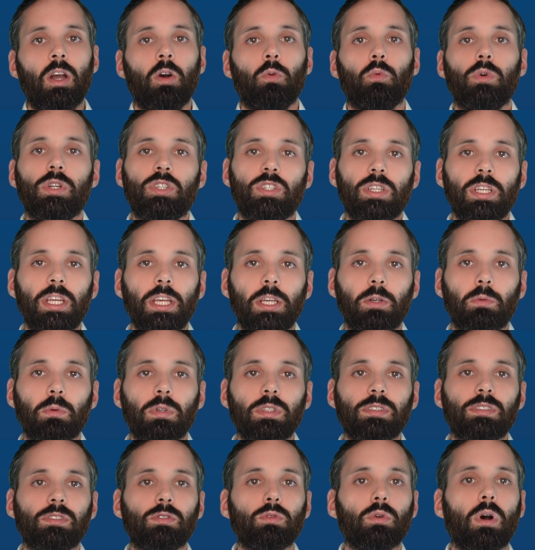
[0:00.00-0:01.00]
which
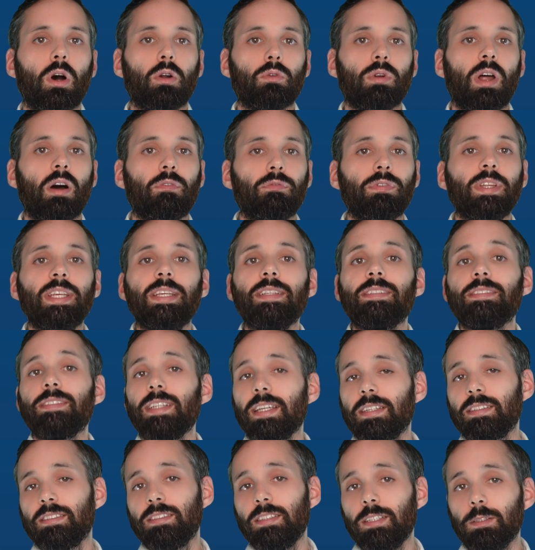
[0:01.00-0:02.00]
equals to a roughly
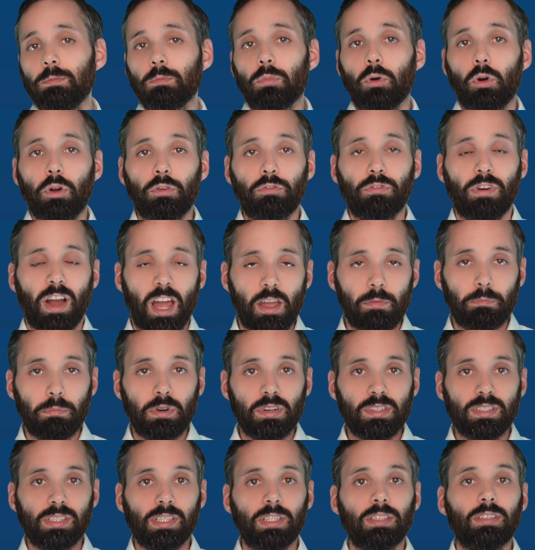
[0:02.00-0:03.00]

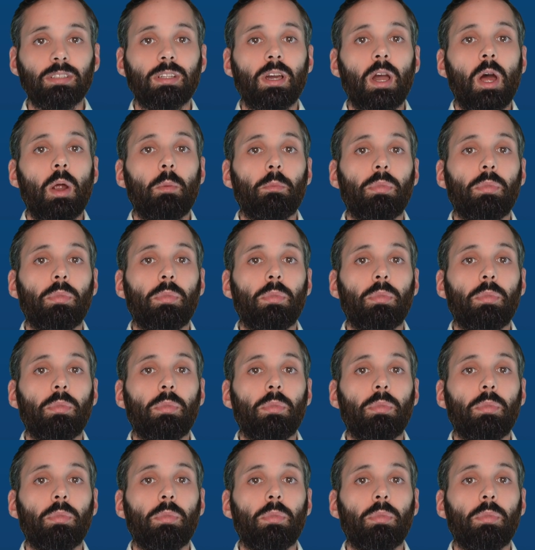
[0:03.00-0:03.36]
16.5%